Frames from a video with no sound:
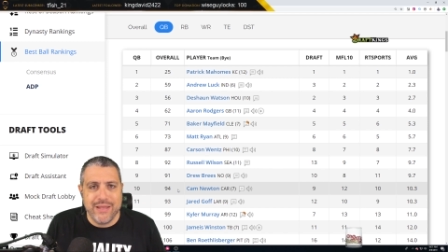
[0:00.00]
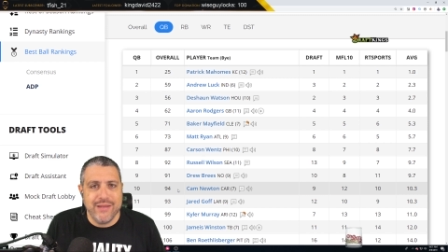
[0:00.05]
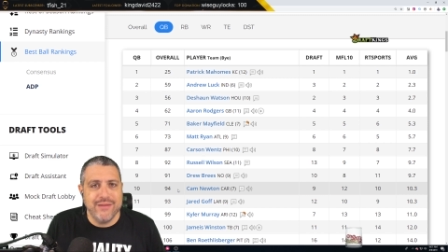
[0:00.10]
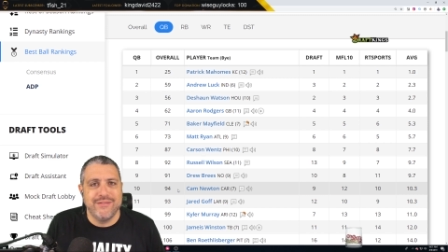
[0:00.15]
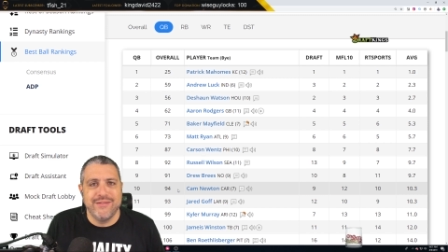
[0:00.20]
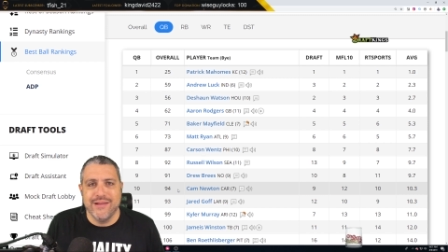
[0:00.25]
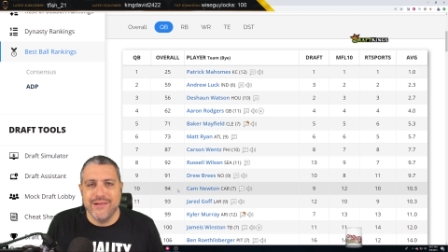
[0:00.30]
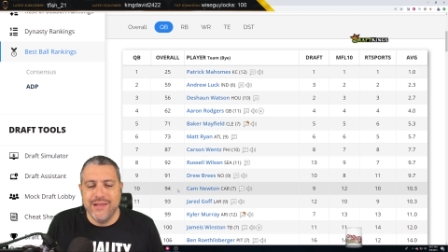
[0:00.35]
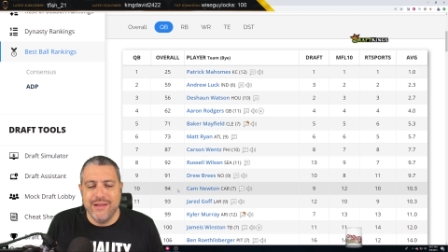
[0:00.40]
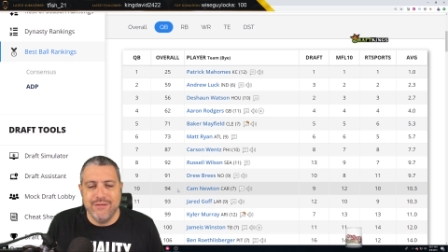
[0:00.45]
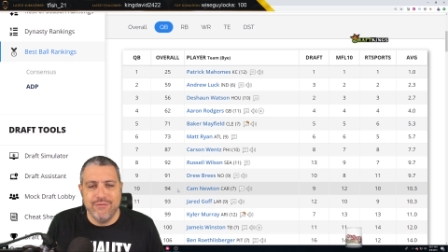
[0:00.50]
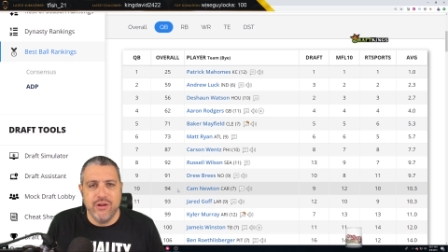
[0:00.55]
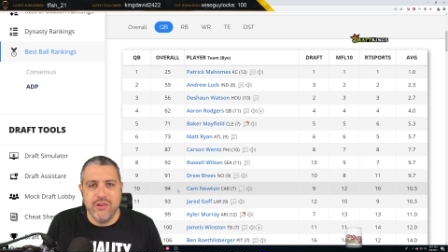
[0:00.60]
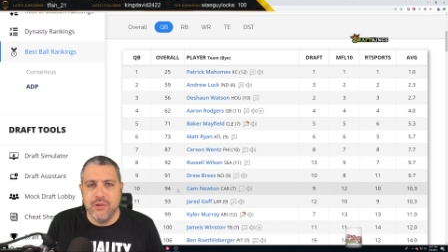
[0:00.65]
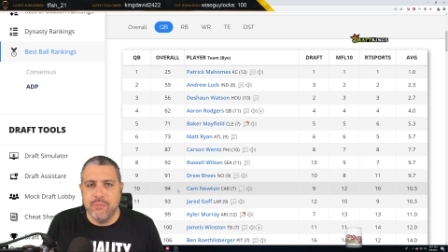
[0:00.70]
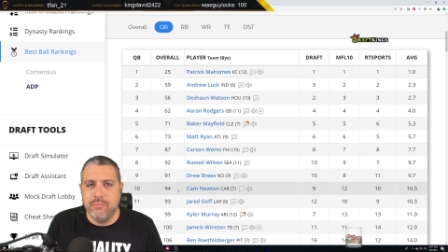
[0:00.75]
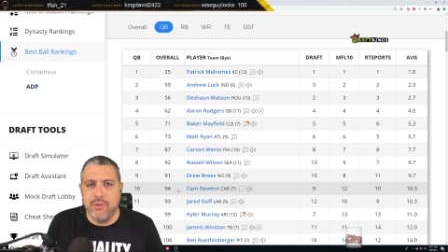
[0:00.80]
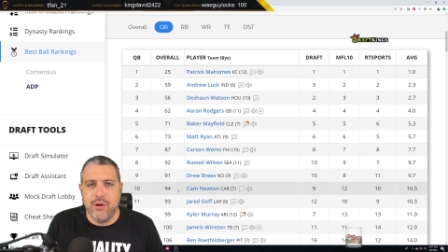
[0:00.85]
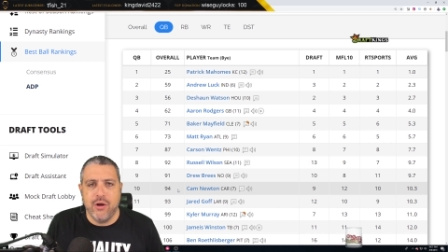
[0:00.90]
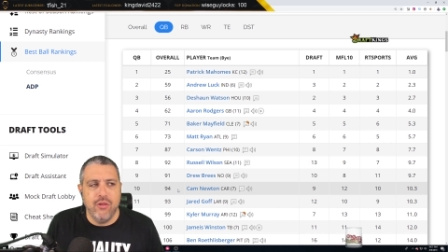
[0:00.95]
He is delivering
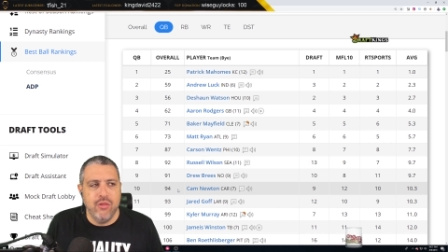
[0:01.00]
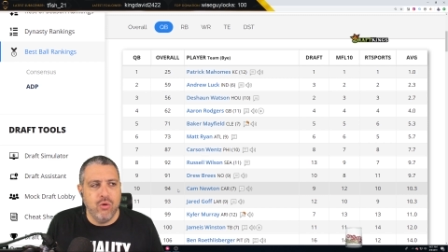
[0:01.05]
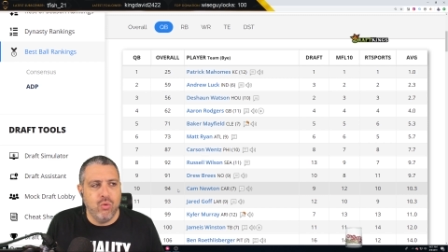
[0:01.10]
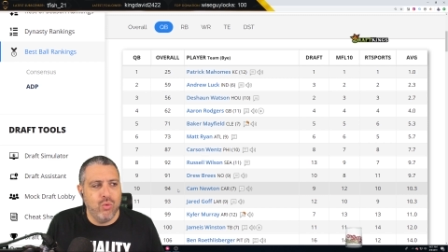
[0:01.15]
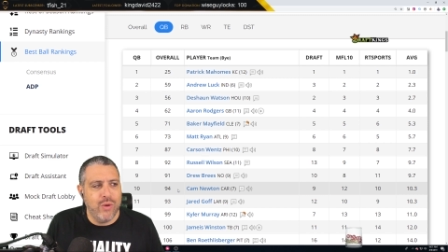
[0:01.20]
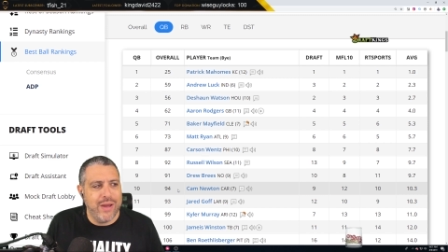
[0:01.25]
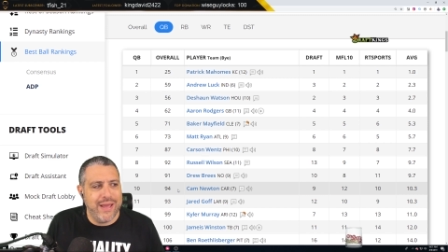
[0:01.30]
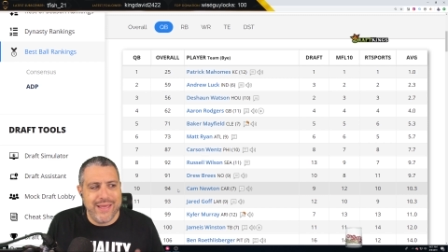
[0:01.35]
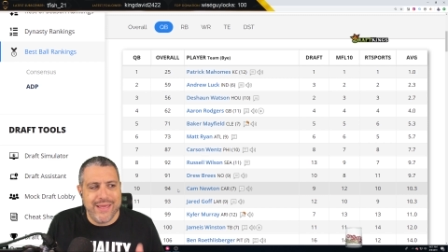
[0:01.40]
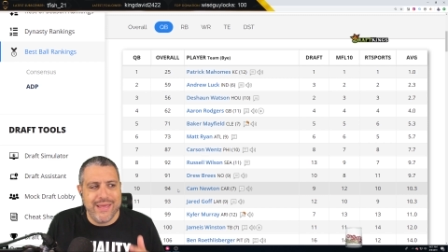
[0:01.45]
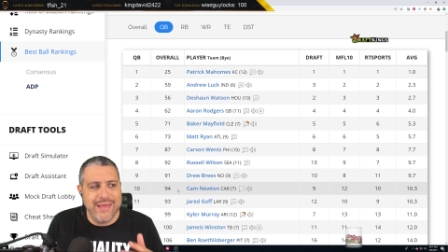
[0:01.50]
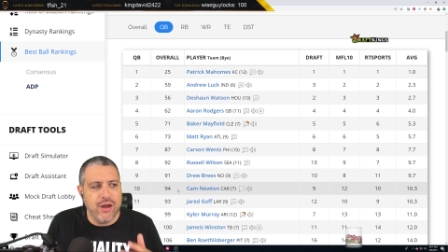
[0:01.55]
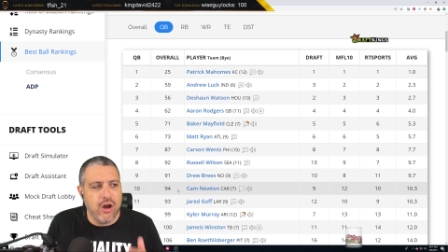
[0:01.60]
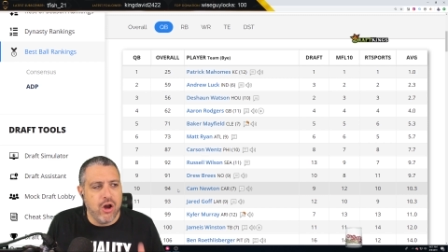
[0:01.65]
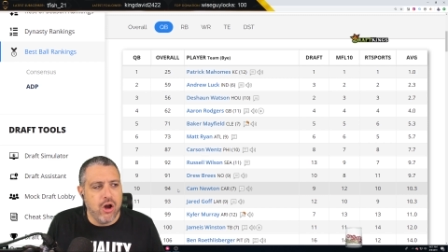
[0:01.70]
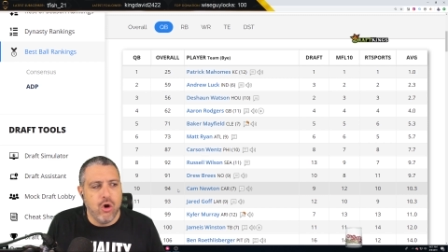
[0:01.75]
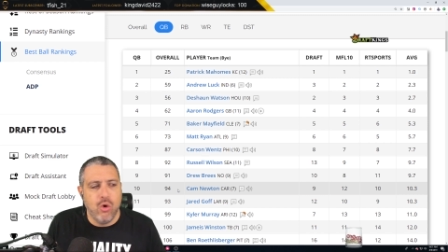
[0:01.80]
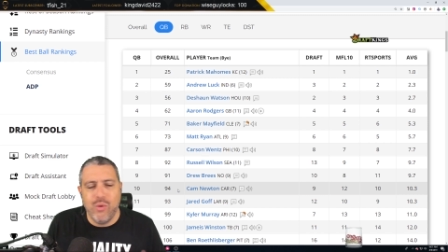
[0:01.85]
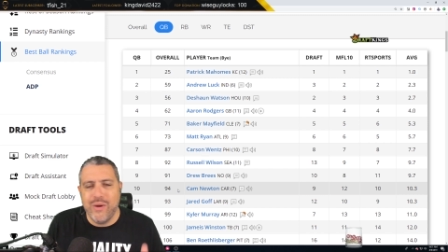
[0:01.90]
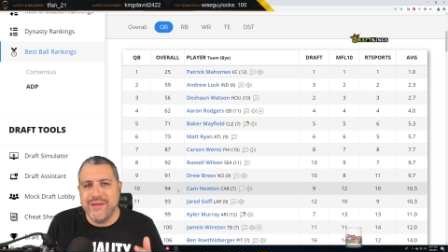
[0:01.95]
the ball the way he
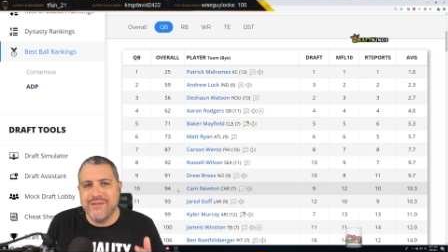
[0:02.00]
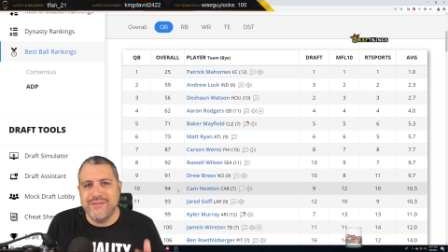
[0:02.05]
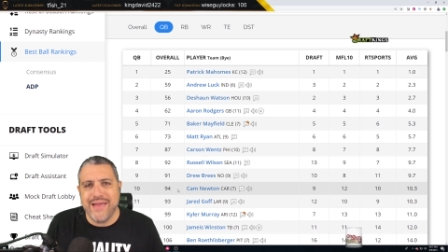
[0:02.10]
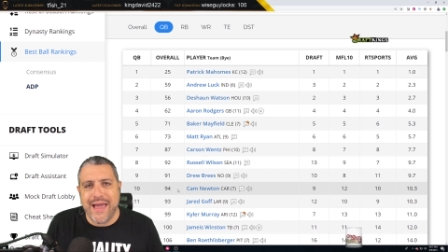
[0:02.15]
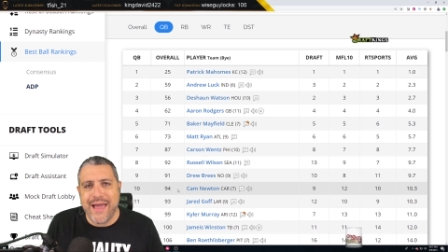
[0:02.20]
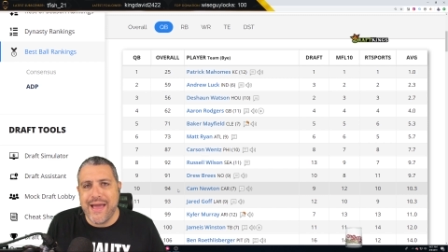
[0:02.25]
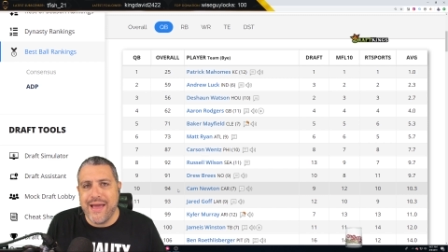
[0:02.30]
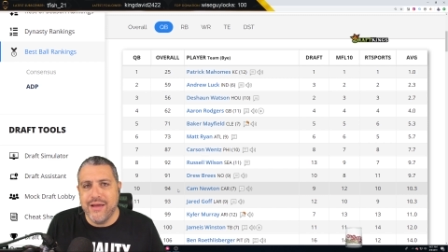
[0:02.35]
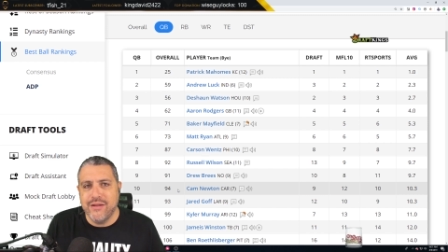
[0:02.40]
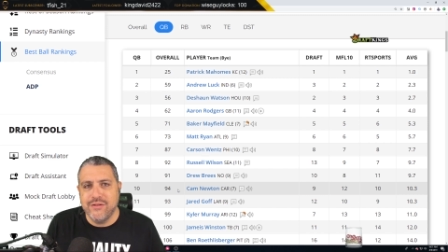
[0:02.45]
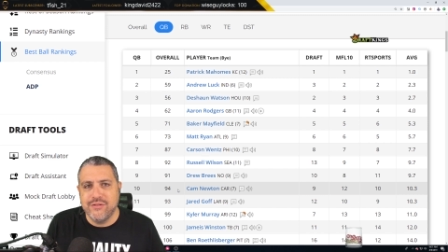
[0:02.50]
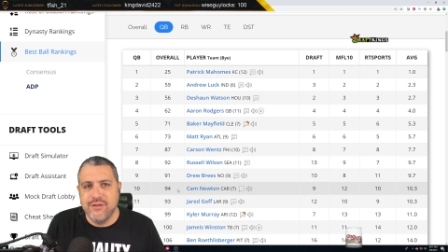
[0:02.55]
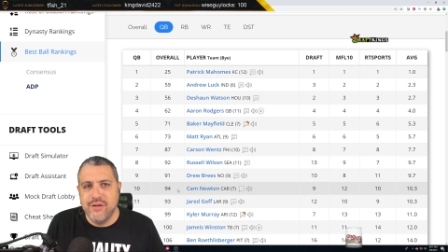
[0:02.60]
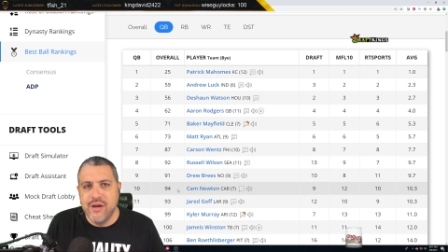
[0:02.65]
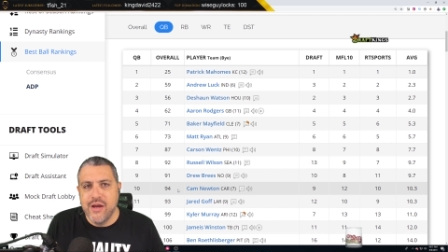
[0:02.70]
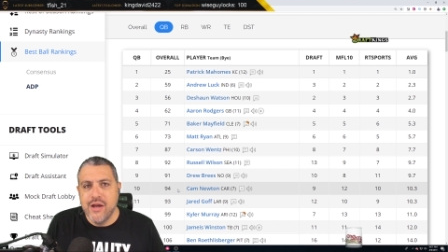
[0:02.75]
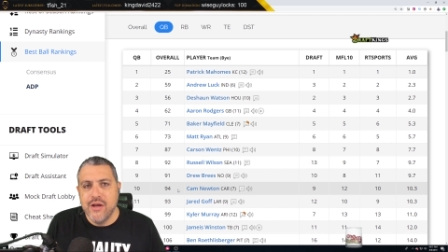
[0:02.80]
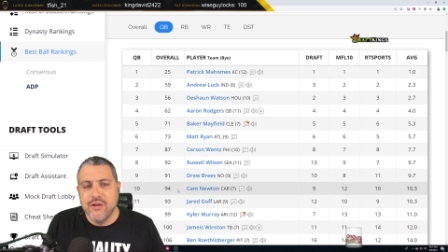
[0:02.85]
always has.